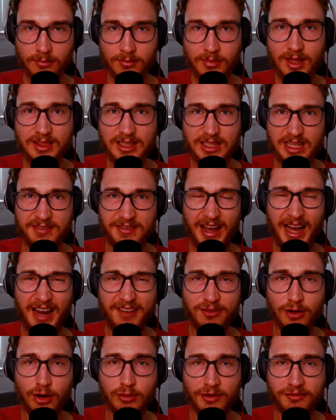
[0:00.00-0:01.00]
they've had
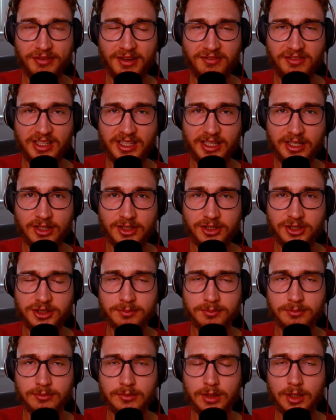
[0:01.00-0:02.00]
for over 50 years
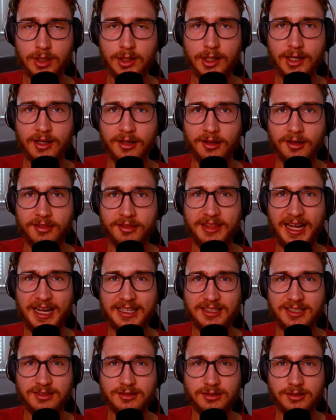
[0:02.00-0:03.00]
that
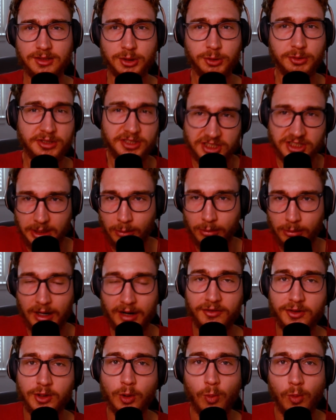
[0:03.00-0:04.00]
you can sit wherever
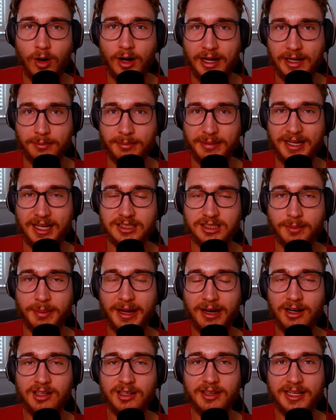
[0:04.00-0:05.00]
you want because
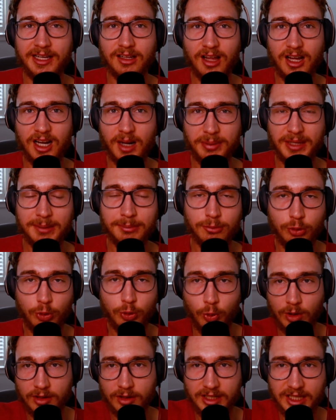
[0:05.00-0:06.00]
apparently a lot of people who
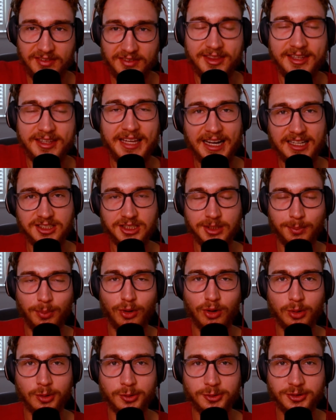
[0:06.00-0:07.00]
are leaving the exit
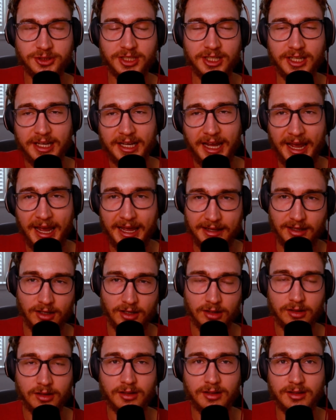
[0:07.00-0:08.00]
polls and
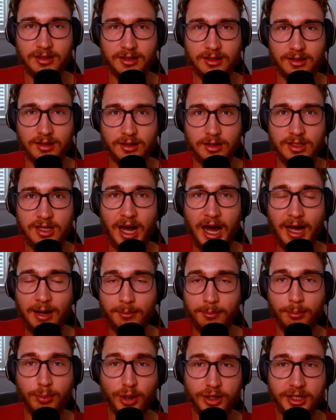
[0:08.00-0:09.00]
they're
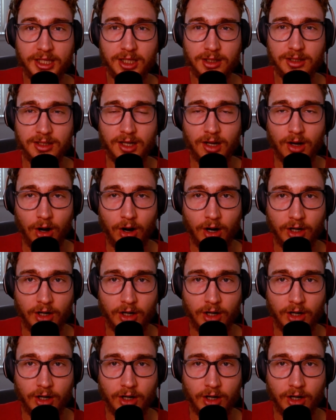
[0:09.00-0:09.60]
not booking are